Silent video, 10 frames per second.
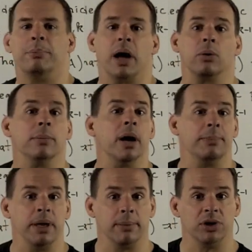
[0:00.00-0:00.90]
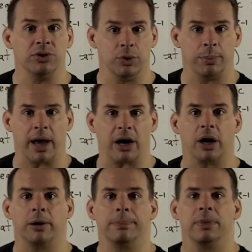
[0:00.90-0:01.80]
but we might be able to do
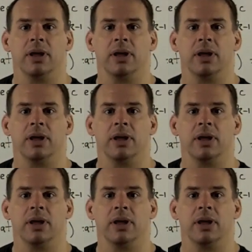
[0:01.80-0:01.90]
better.